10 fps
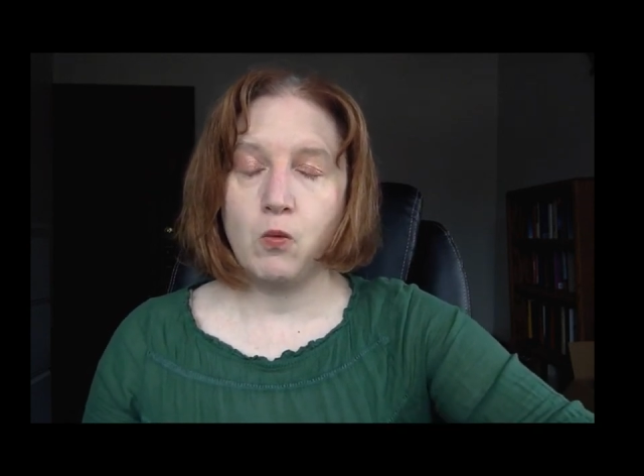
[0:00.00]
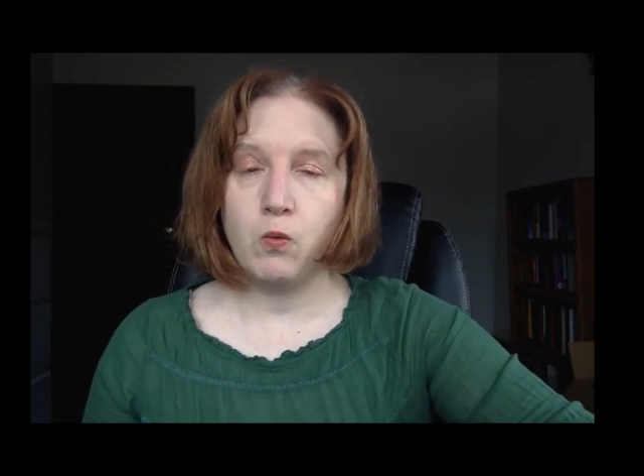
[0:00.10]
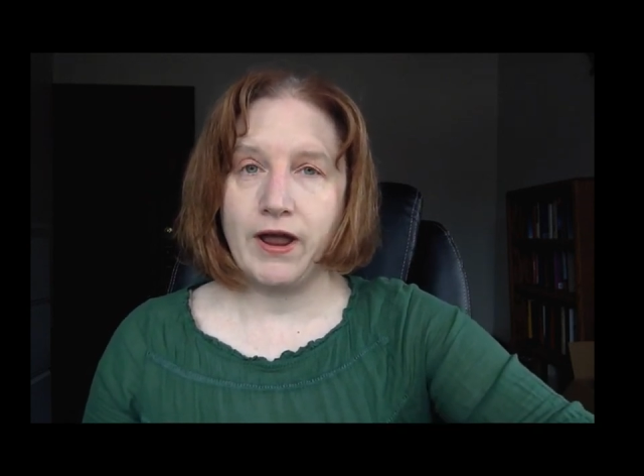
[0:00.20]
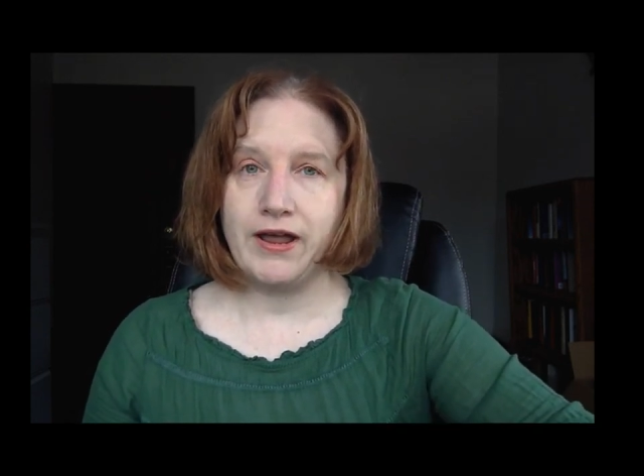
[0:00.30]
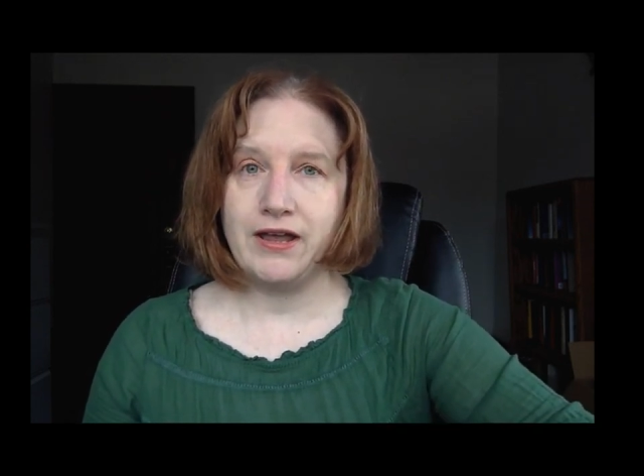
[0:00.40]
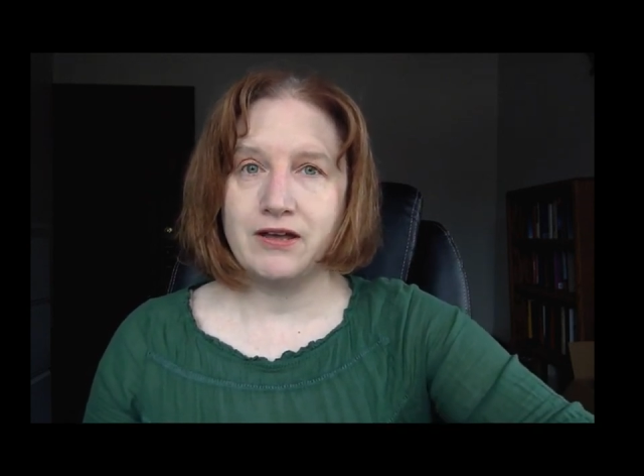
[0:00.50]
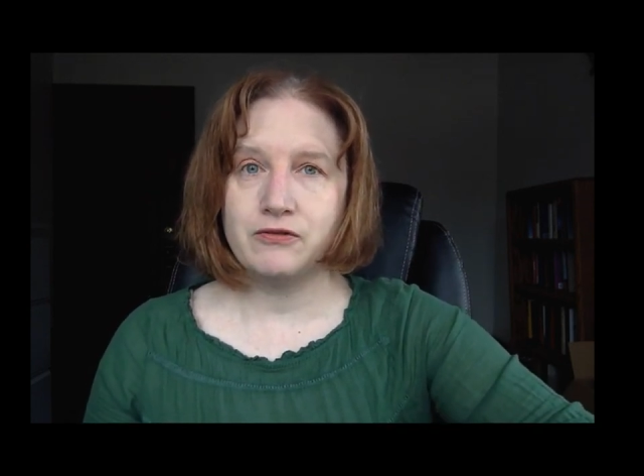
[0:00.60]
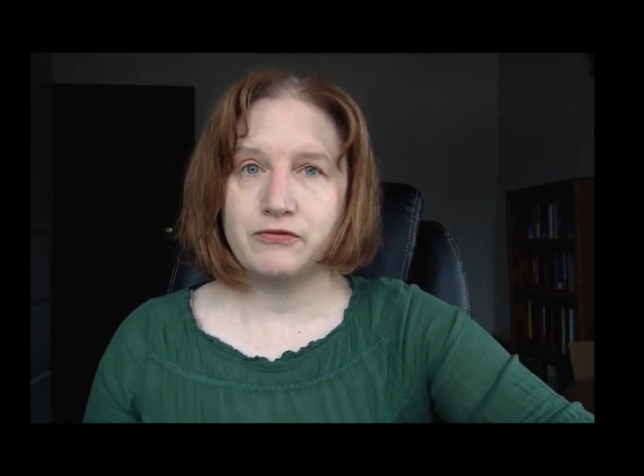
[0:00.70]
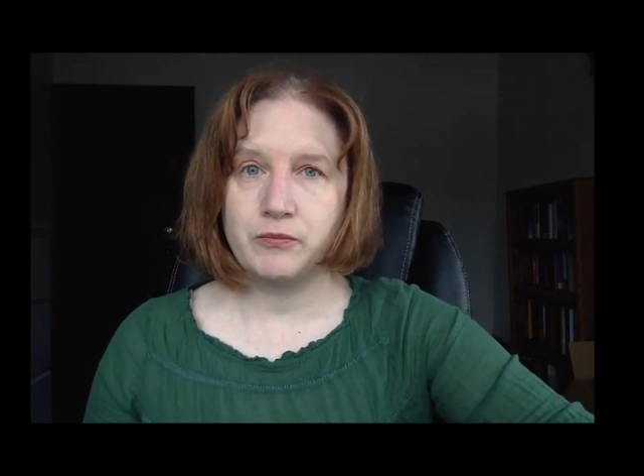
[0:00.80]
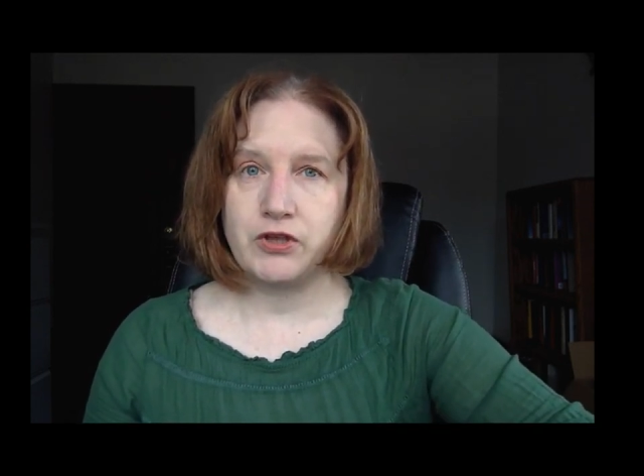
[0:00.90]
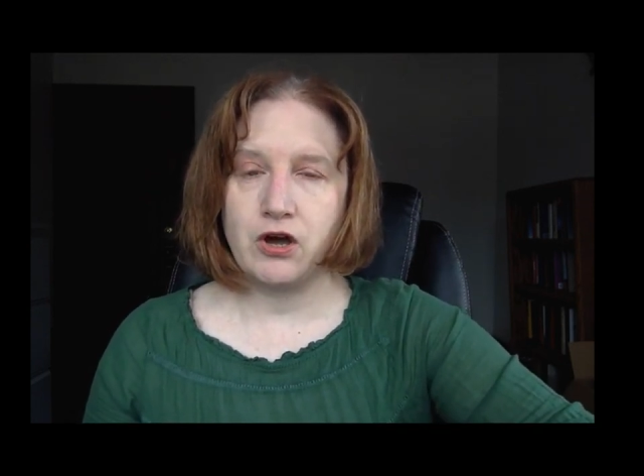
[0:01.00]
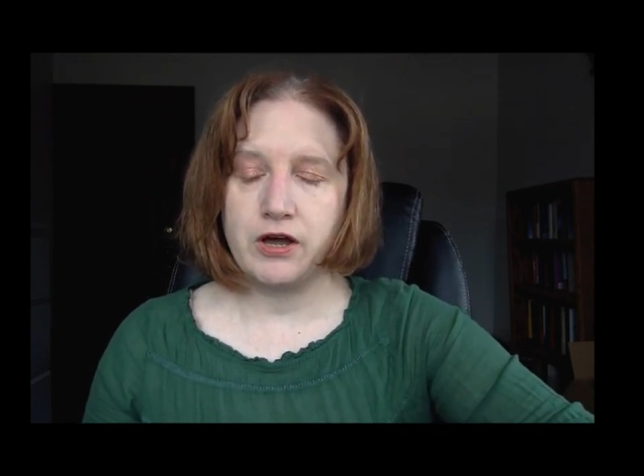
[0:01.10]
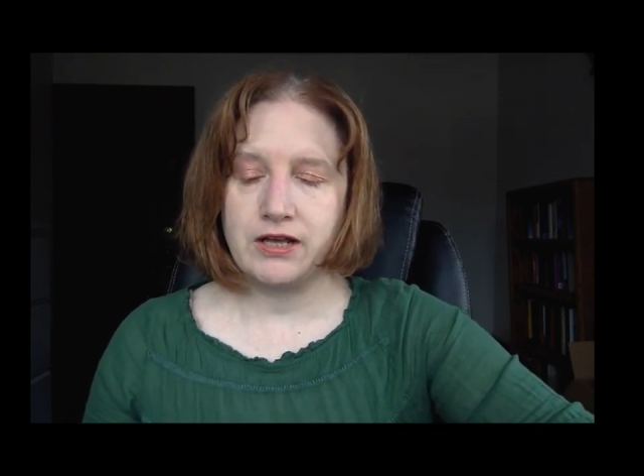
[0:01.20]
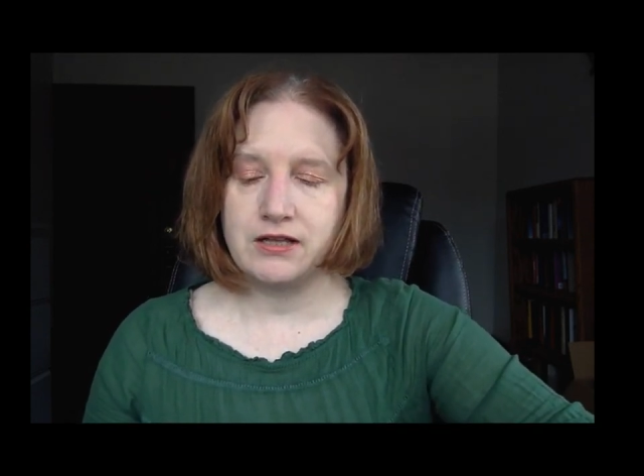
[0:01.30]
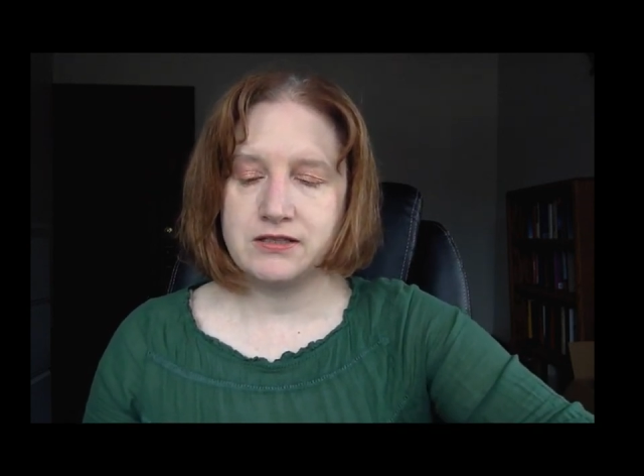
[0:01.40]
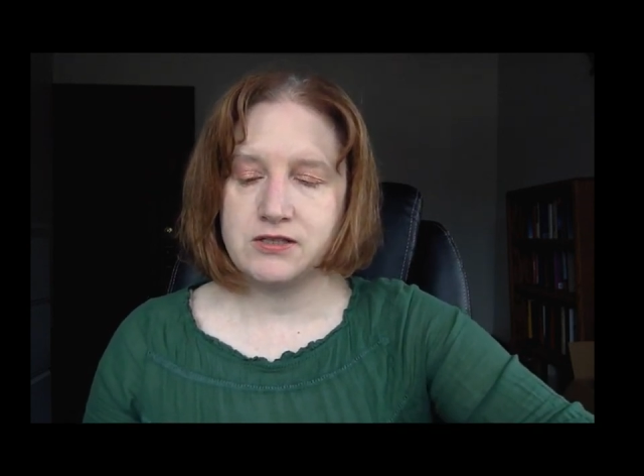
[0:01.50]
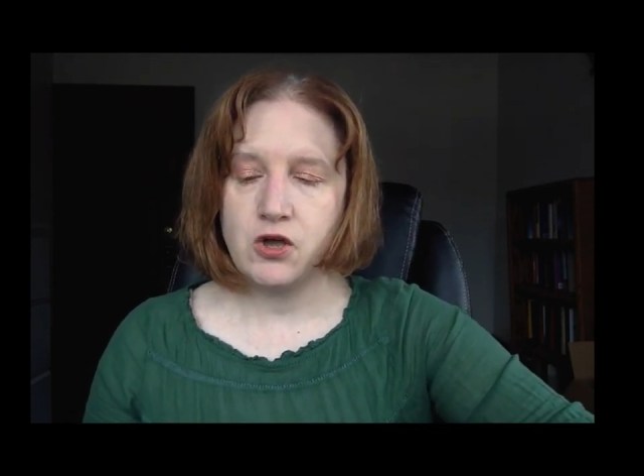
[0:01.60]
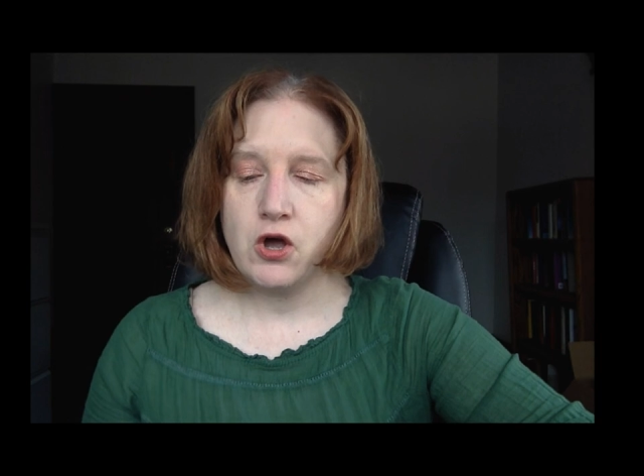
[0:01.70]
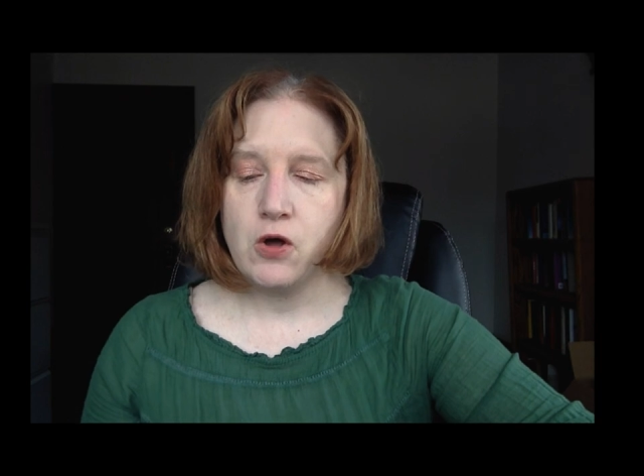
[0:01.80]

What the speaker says: away from the audience.